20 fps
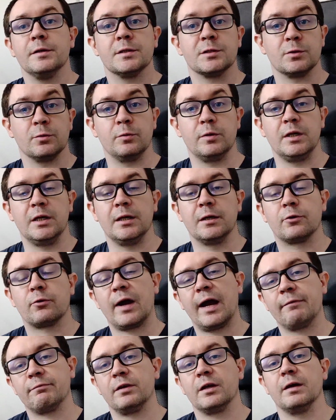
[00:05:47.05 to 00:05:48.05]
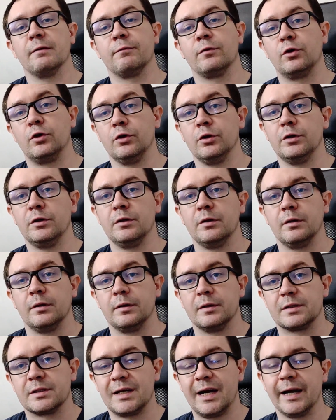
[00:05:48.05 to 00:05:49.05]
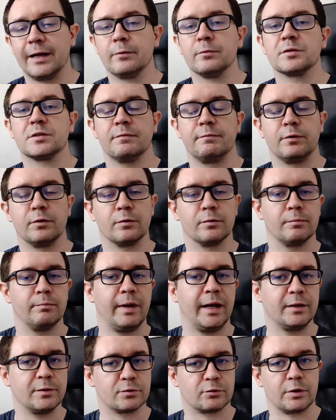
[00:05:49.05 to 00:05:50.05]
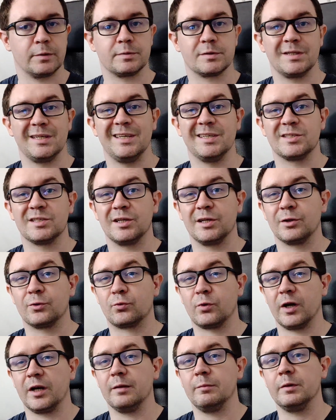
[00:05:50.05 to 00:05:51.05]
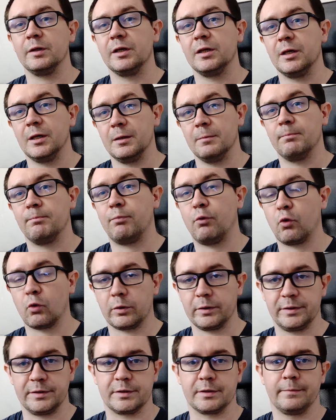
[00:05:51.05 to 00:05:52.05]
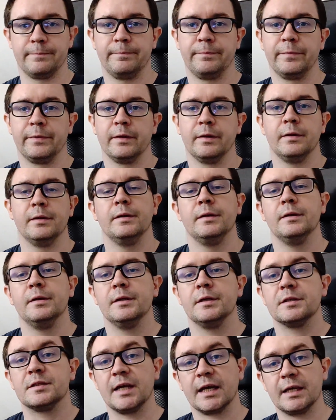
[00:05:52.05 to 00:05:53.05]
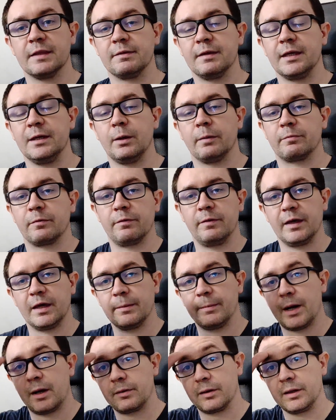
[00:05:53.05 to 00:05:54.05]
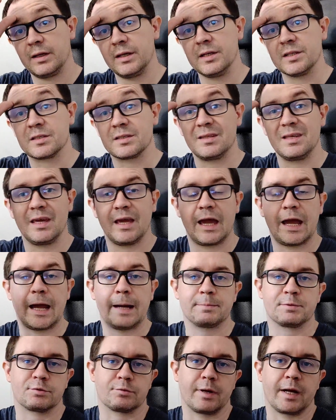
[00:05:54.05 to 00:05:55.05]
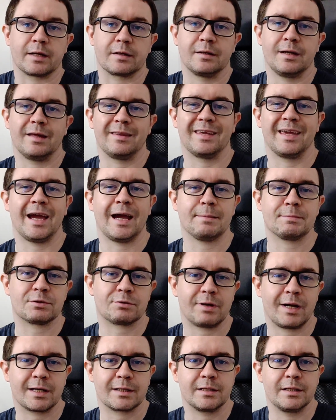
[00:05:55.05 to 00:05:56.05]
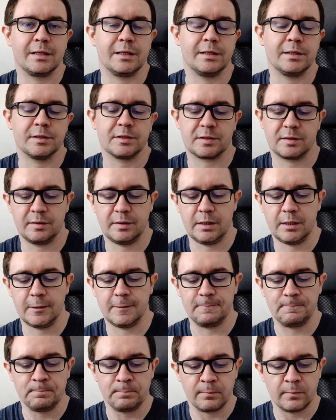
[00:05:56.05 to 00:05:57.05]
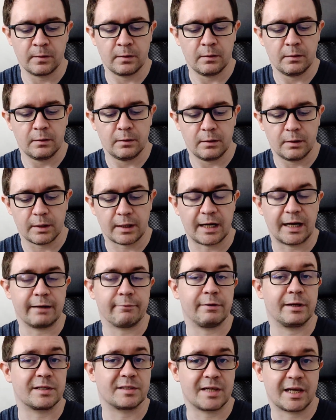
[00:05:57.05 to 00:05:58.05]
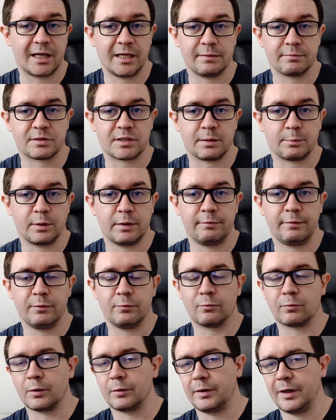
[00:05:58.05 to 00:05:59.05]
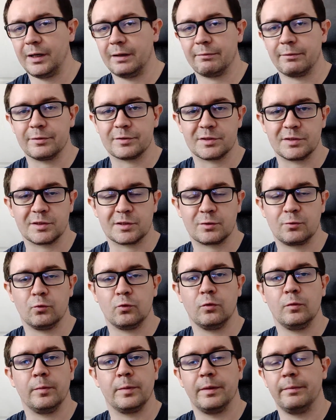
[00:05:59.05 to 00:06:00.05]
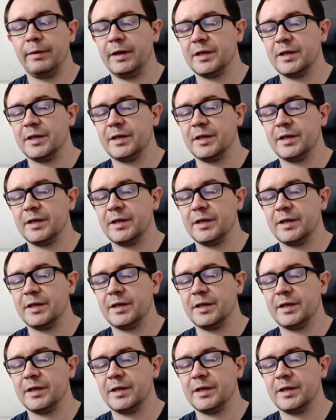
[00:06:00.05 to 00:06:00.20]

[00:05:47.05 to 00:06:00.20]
So the crafting of good titles of your manuscripts is incredibly important. Second thing you have to think about is the abstract. Now, the abstract is the kind of an executive summary if you wrote any of those in school. The